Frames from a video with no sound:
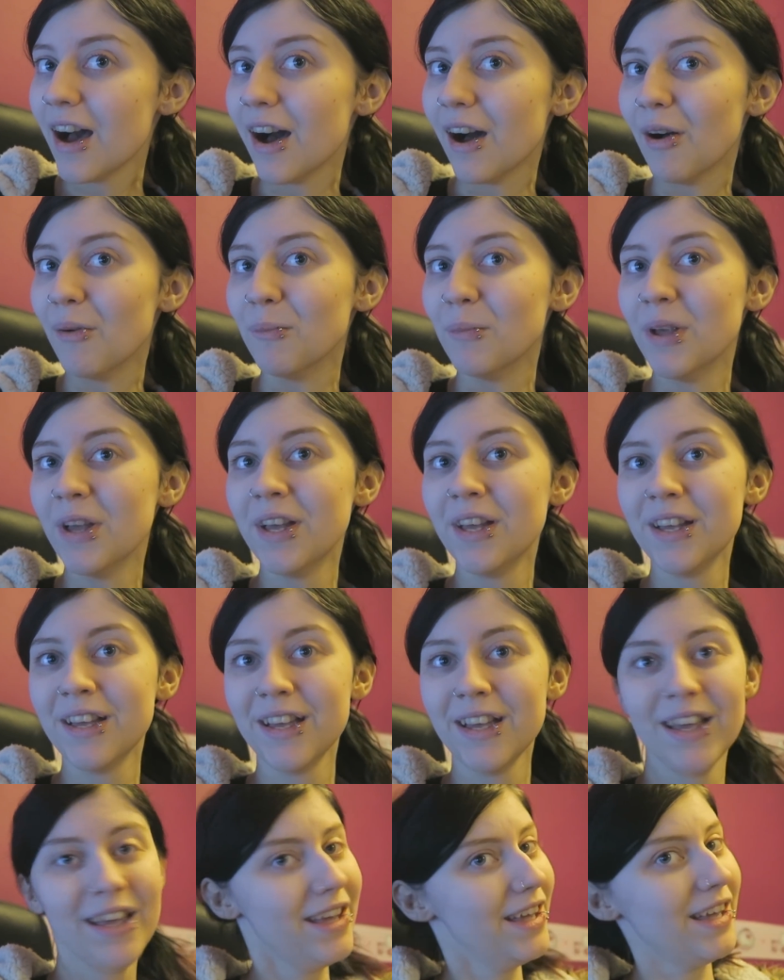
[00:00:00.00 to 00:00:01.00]

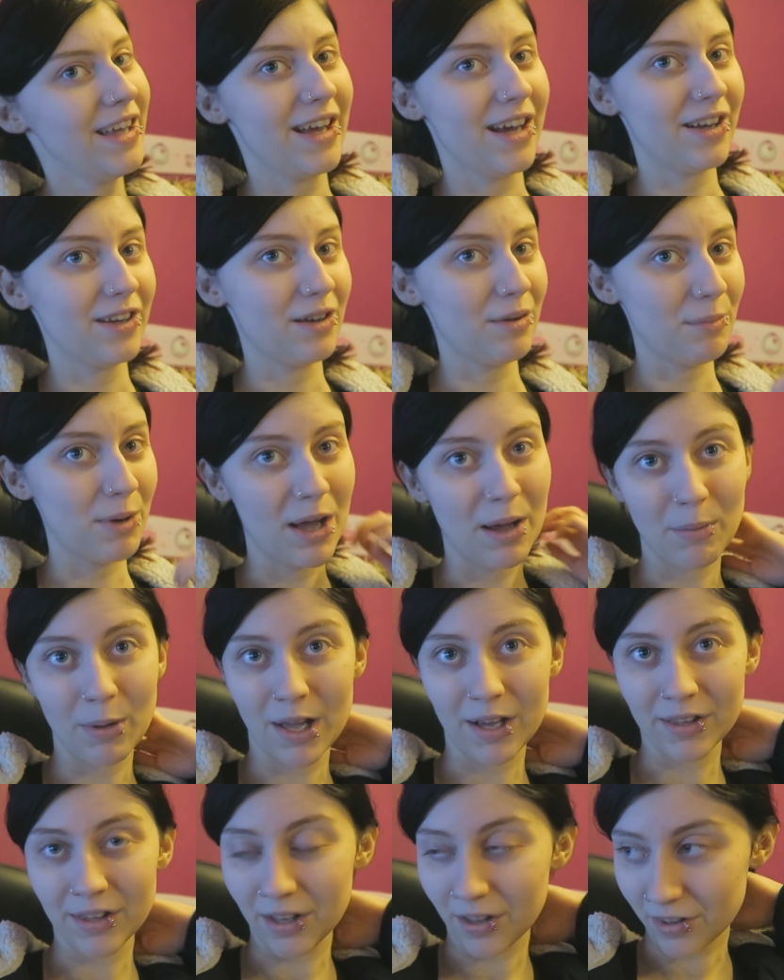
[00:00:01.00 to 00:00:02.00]
Yeah, I don't have
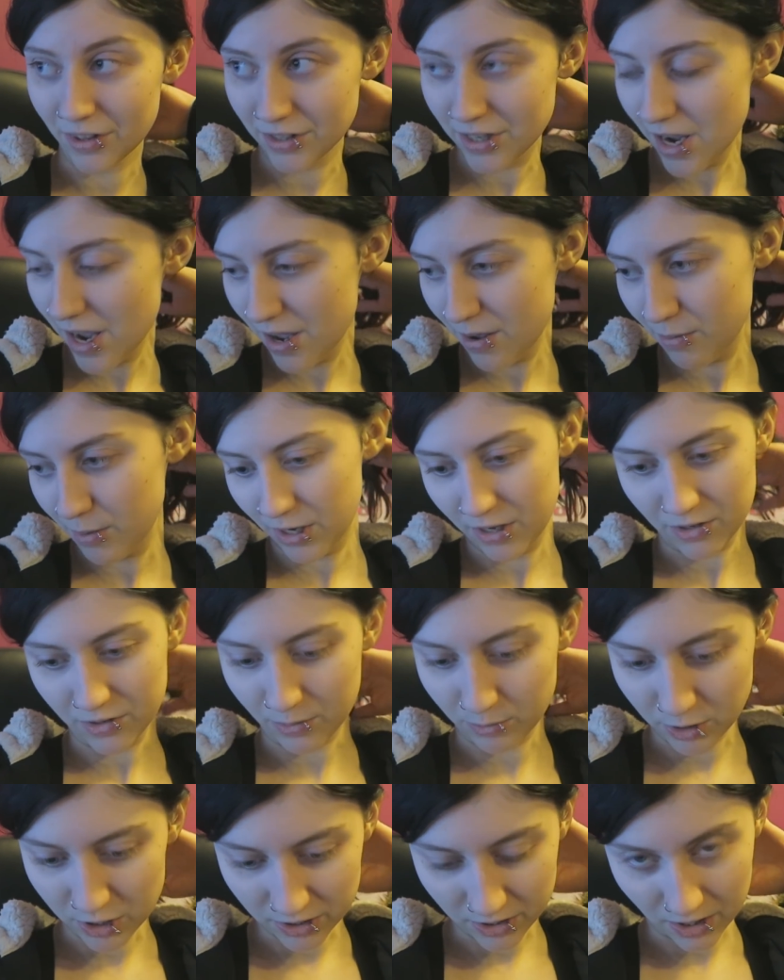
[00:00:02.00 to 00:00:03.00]
like the other day,
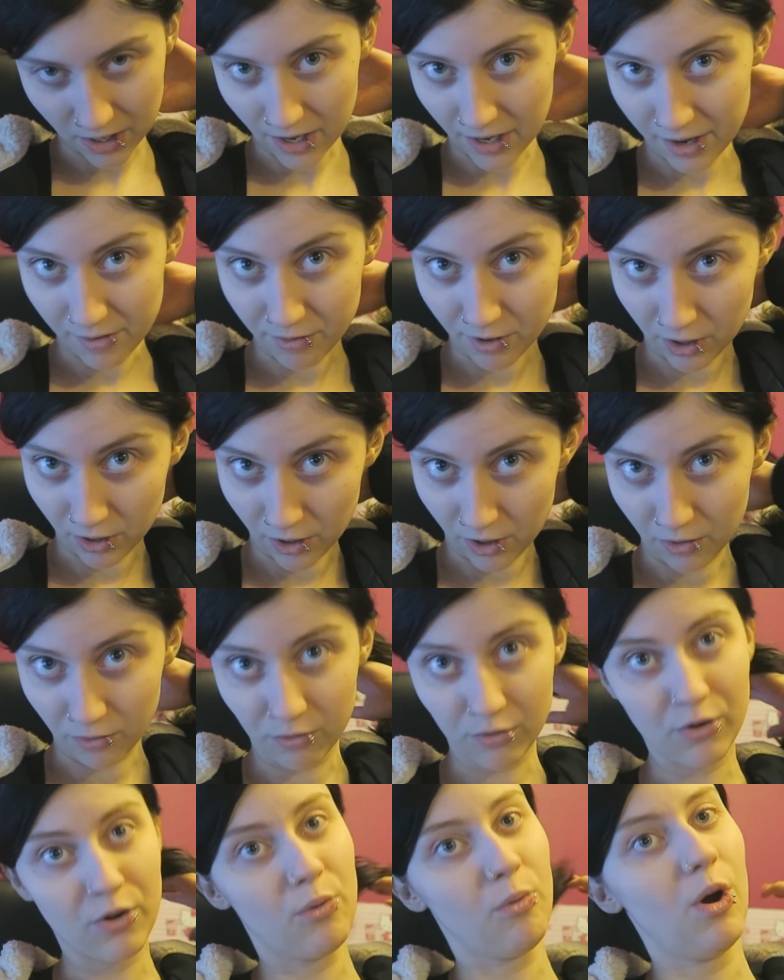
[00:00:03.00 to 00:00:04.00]
because I'm just gonna leave it
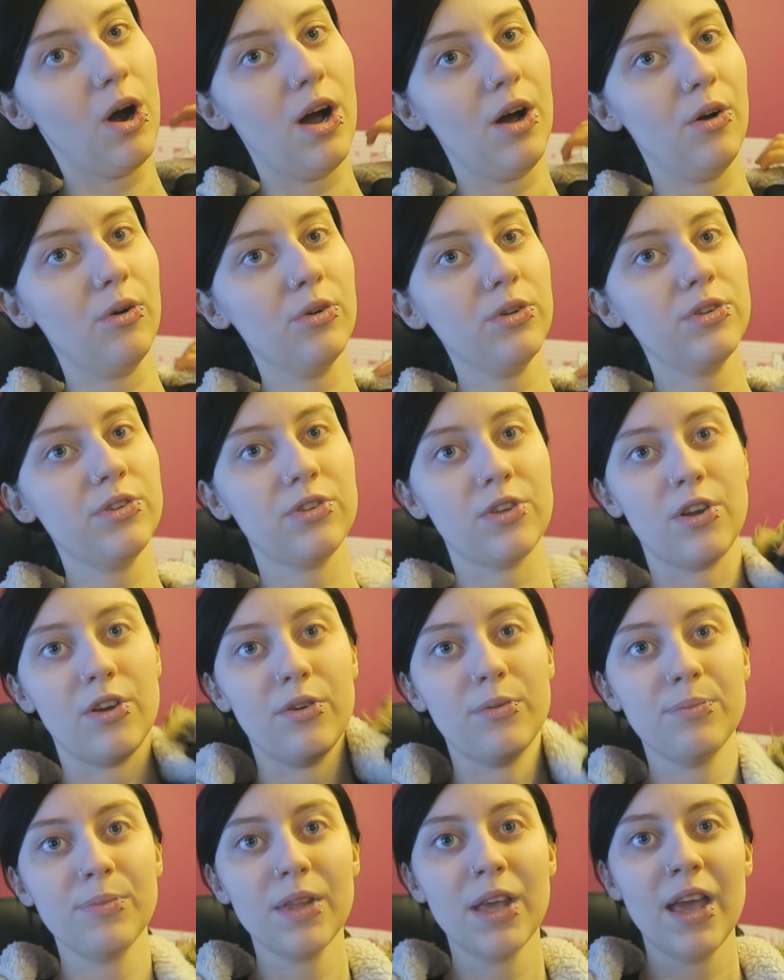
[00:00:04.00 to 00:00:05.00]
alone for a while.
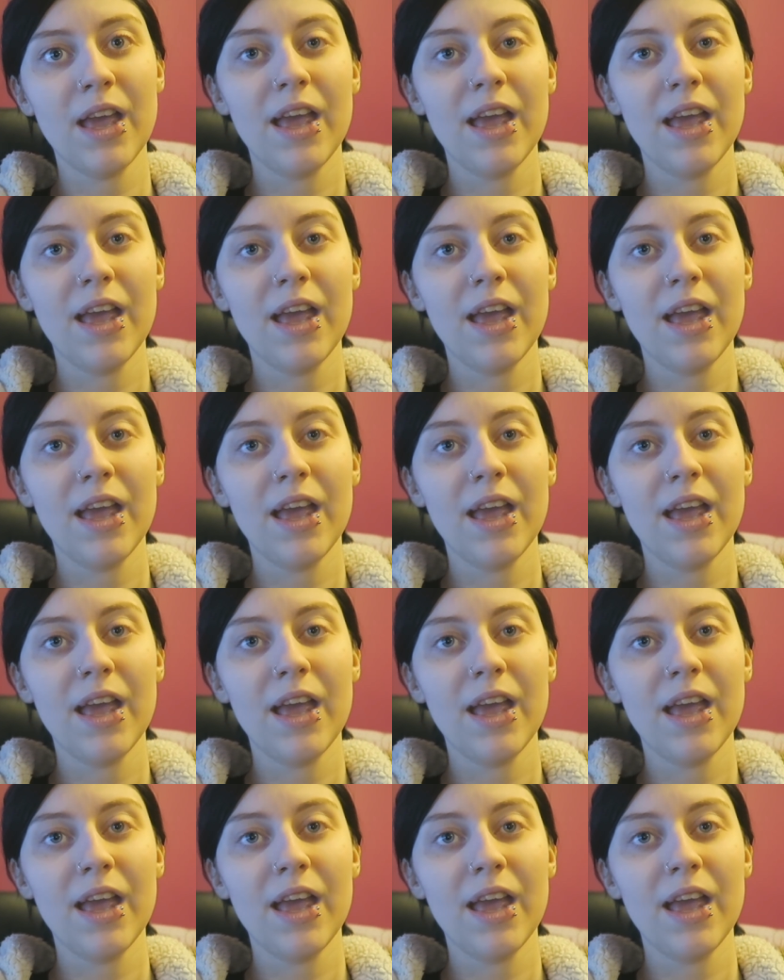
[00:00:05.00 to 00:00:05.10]
So